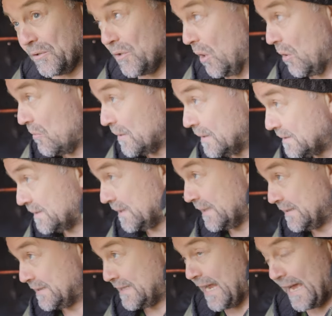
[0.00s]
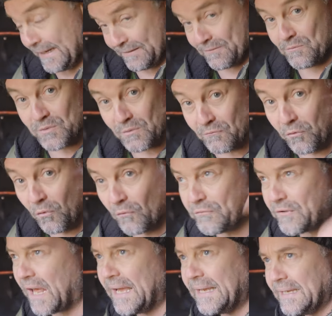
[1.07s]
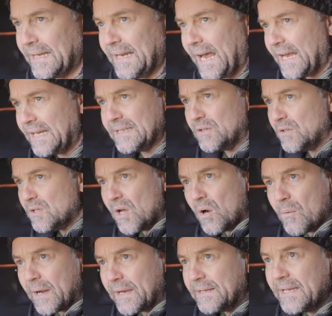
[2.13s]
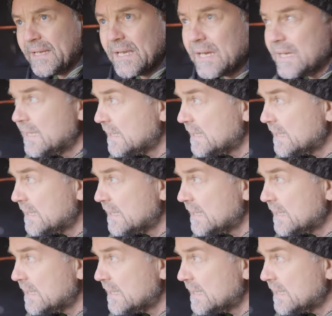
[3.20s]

you know, it's it's like wolf-like, and I had no idea.